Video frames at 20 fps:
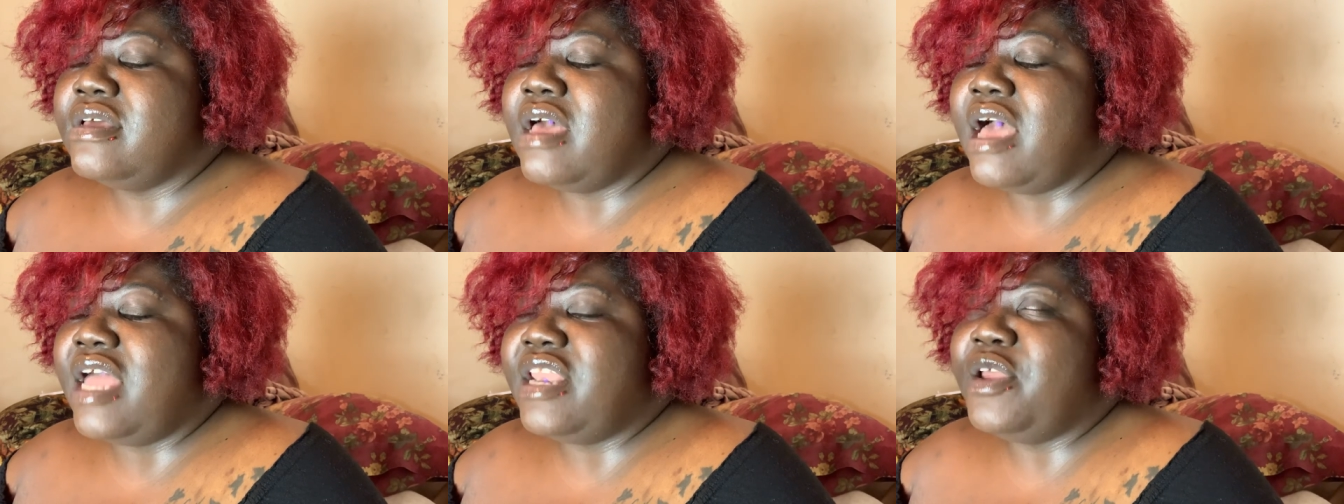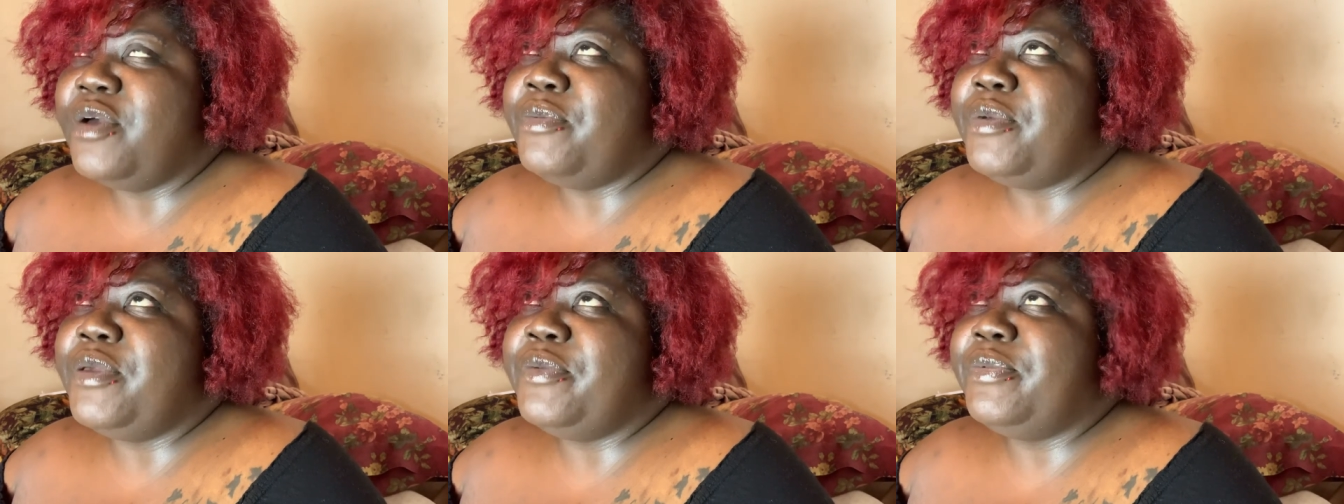I
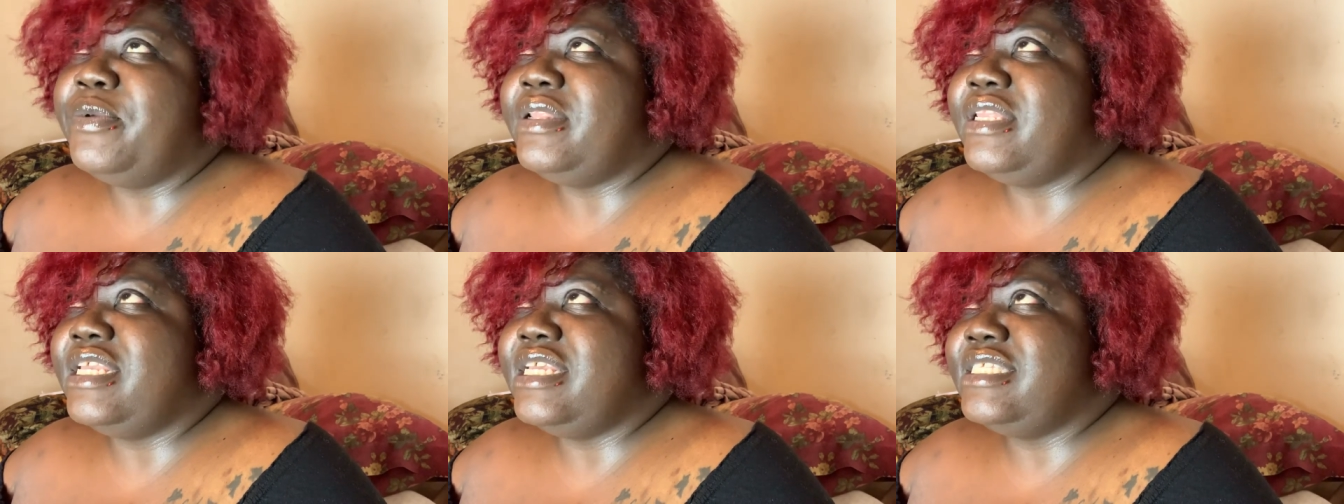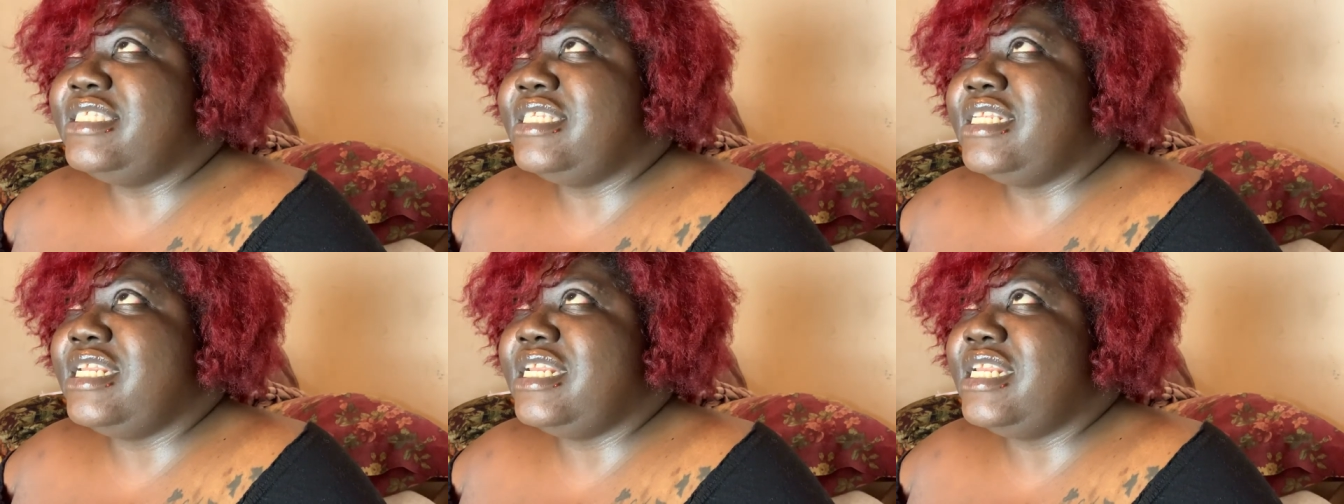know people
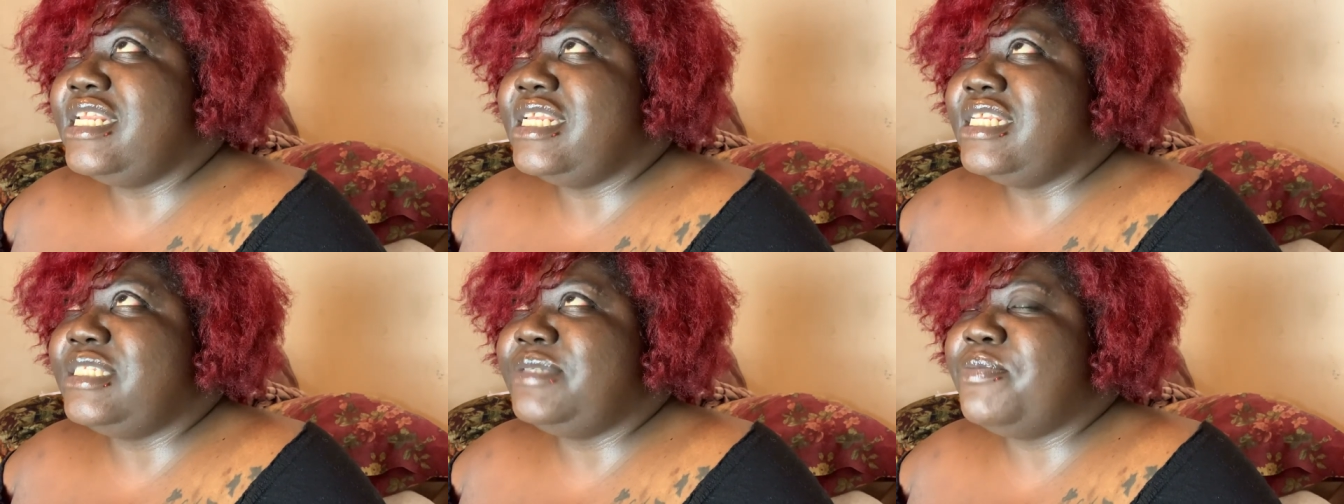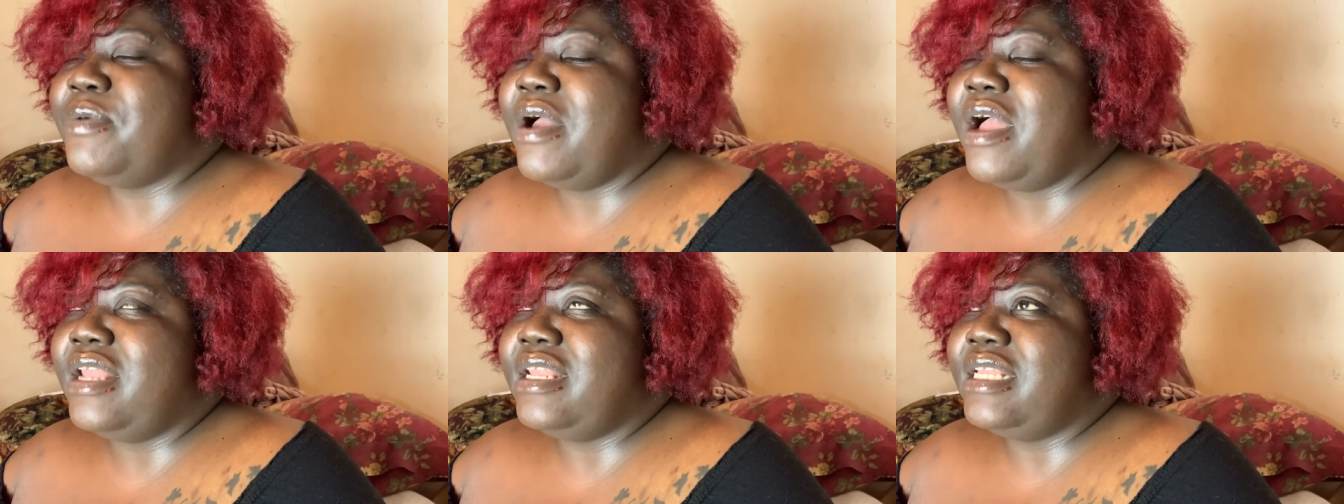listening to this
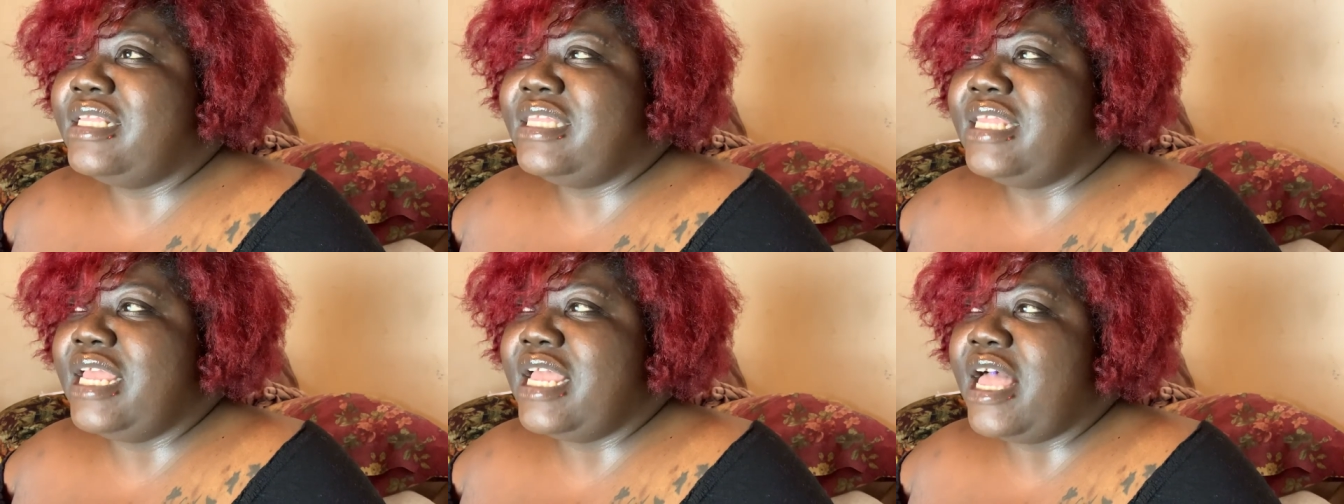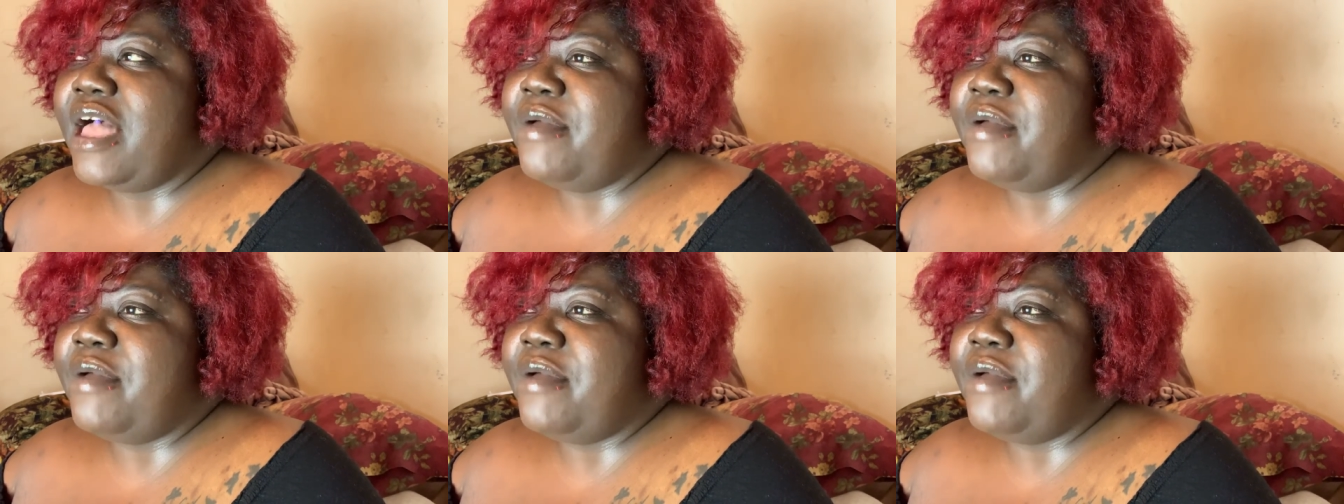probably think